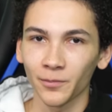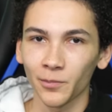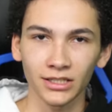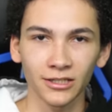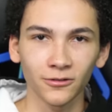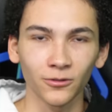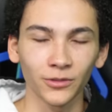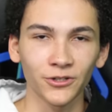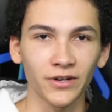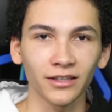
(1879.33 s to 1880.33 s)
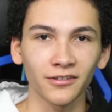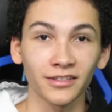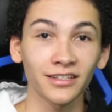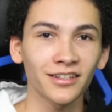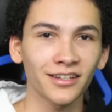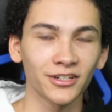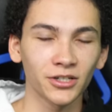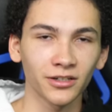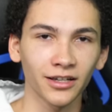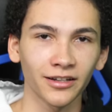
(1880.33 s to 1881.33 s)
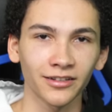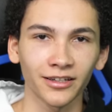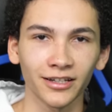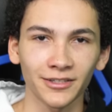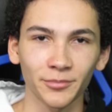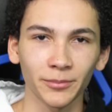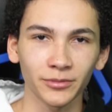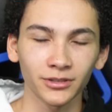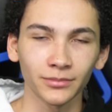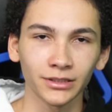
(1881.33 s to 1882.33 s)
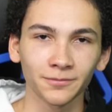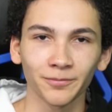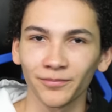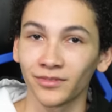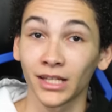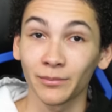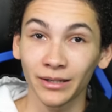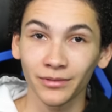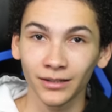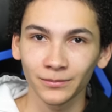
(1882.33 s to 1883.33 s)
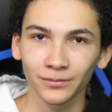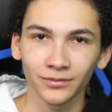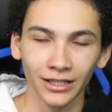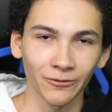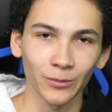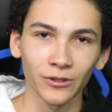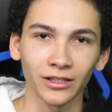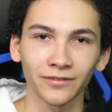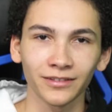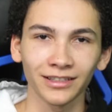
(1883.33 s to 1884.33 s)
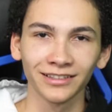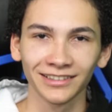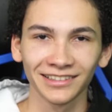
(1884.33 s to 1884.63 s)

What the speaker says: The steel from the trailer did take a chunk out of the guy's bumper, but not my problem, and we both left.